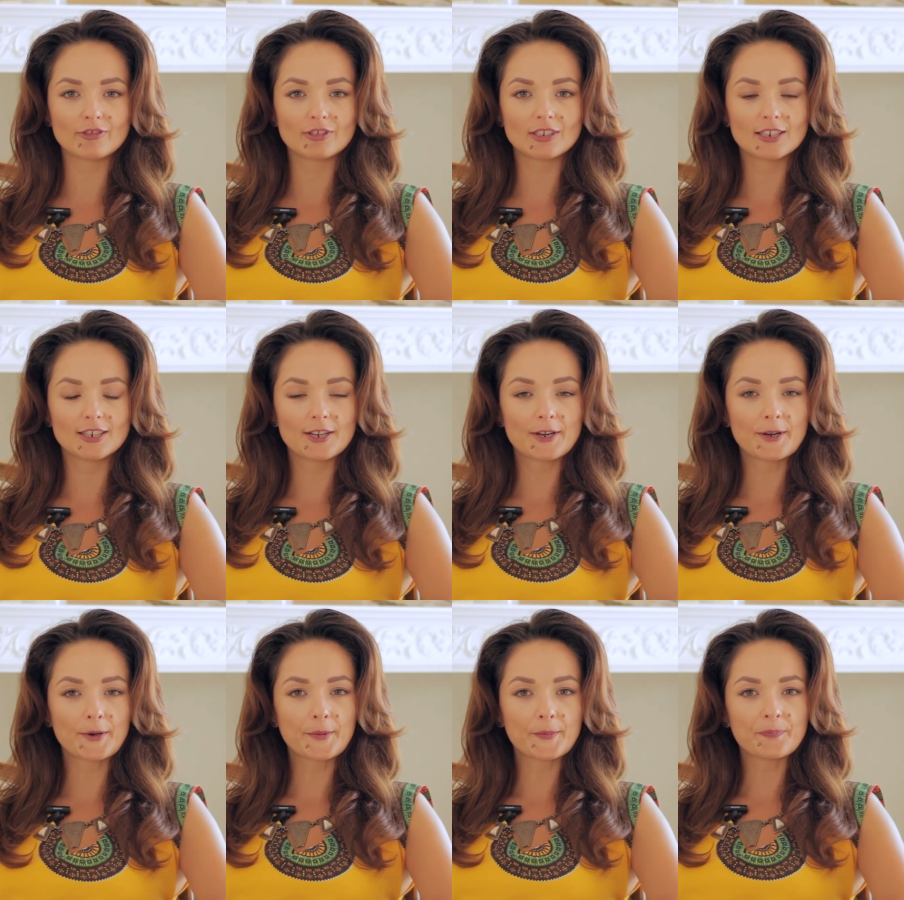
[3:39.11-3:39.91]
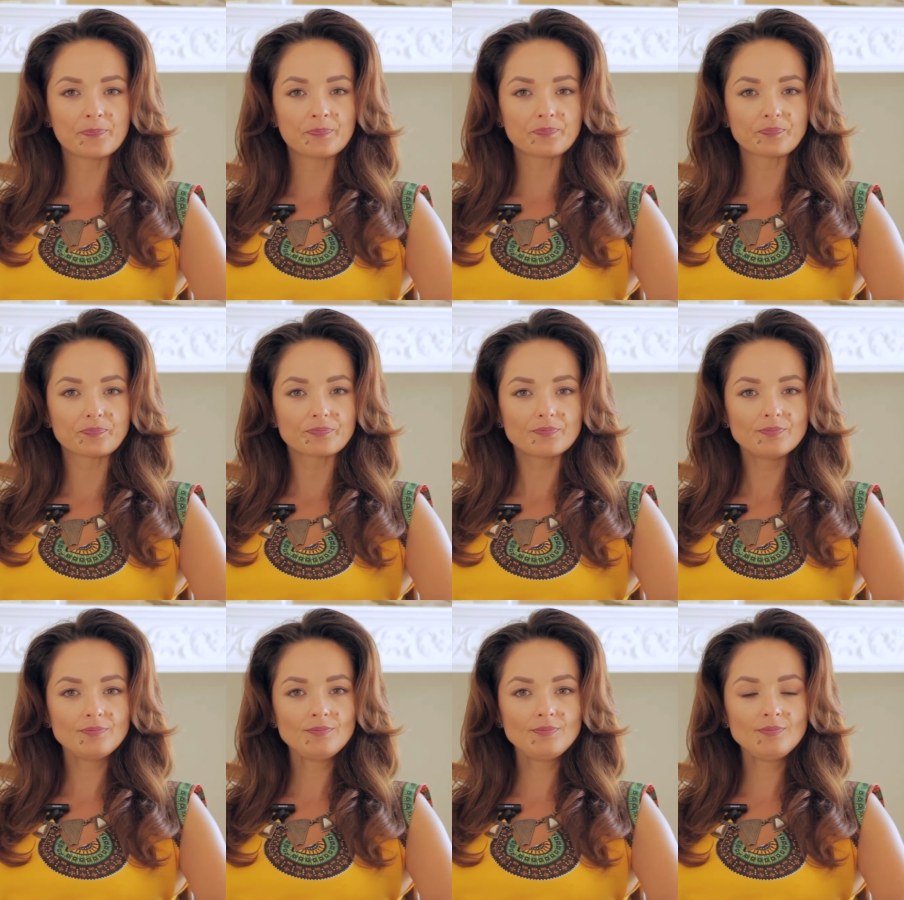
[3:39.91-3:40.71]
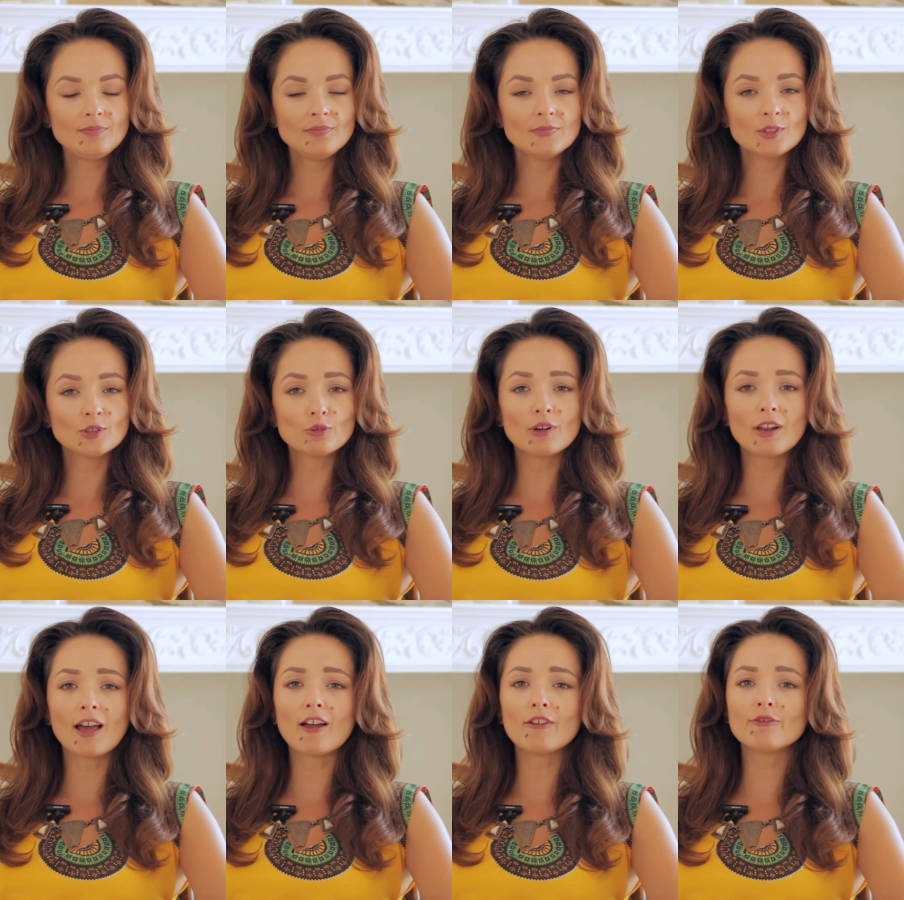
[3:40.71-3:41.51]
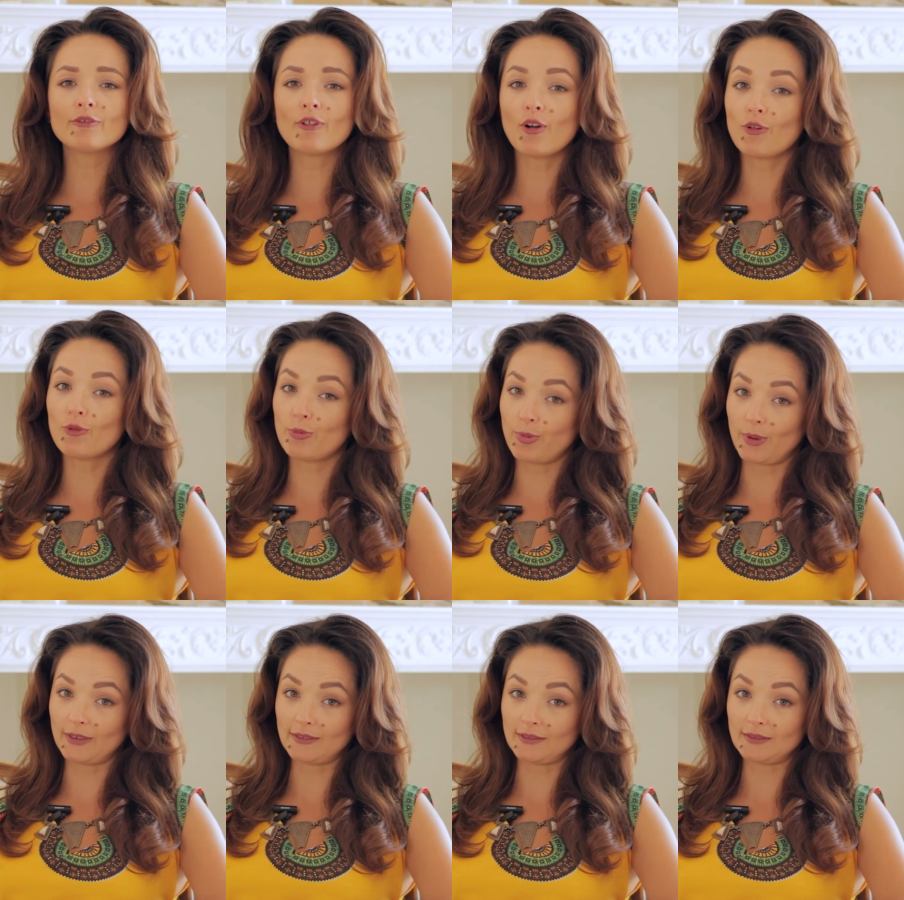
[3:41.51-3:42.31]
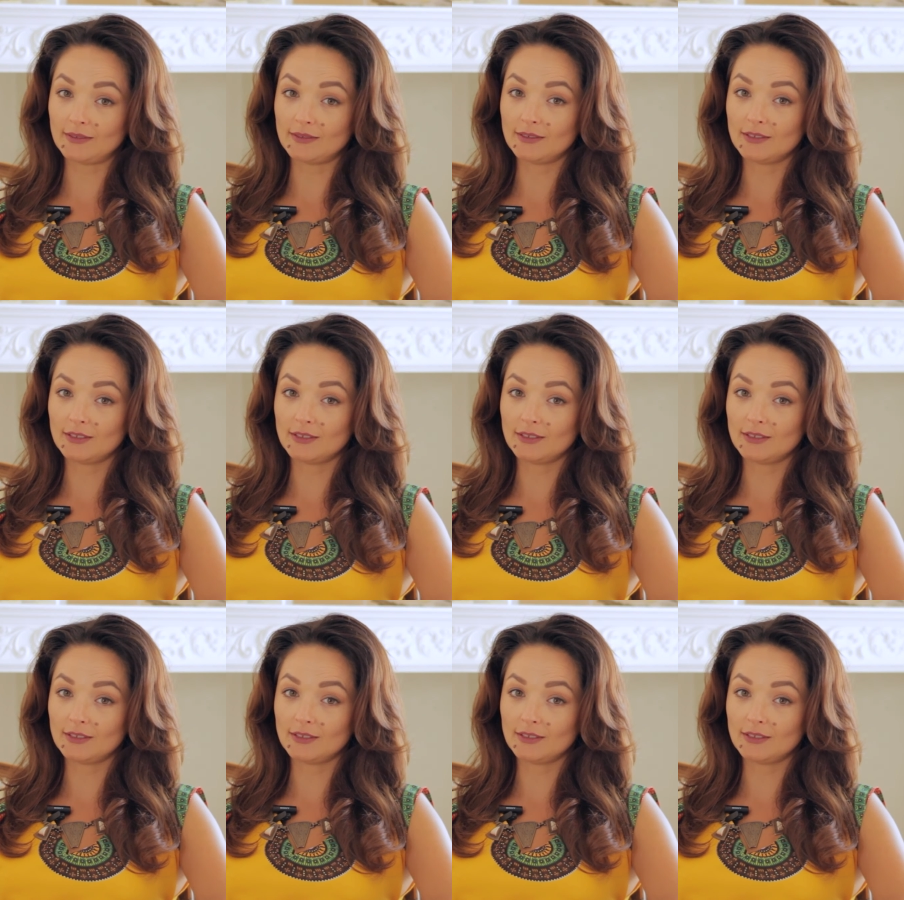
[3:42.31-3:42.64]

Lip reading: To laugh open